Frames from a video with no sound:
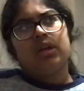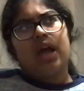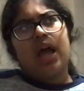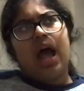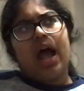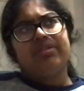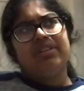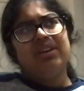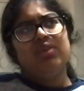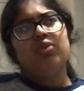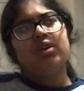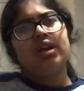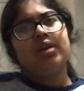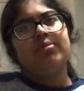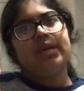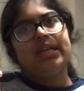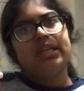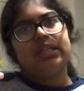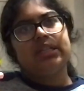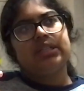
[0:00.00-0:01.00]
I think what I
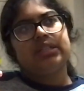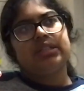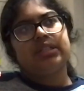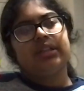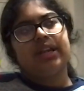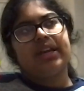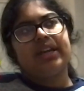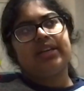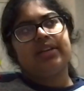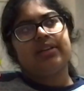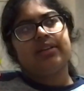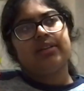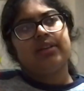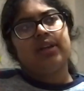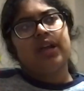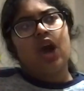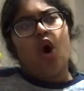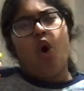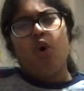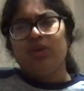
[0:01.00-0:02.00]
mean is to like
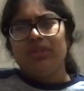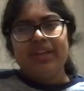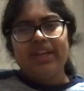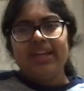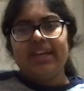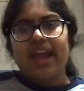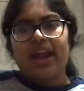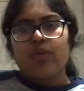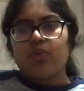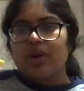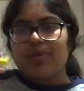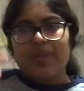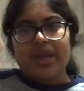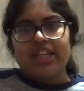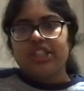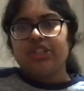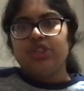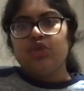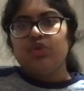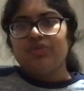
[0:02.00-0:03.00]
only get what makes you